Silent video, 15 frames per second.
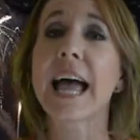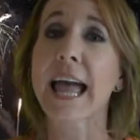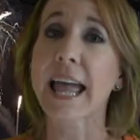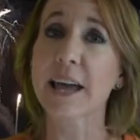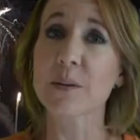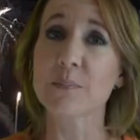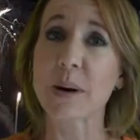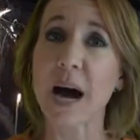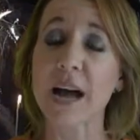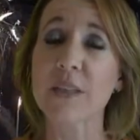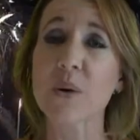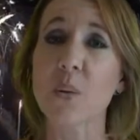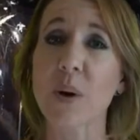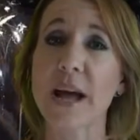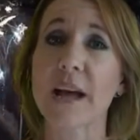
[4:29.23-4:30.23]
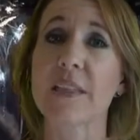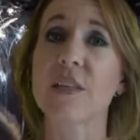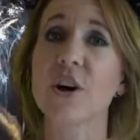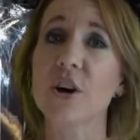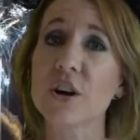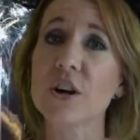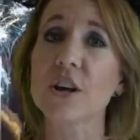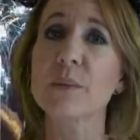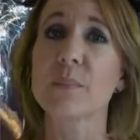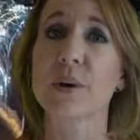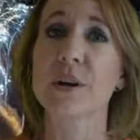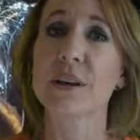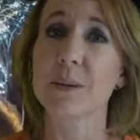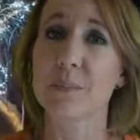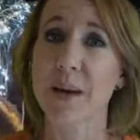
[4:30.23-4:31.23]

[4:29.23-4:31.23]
And by the way, the Oogie Boogie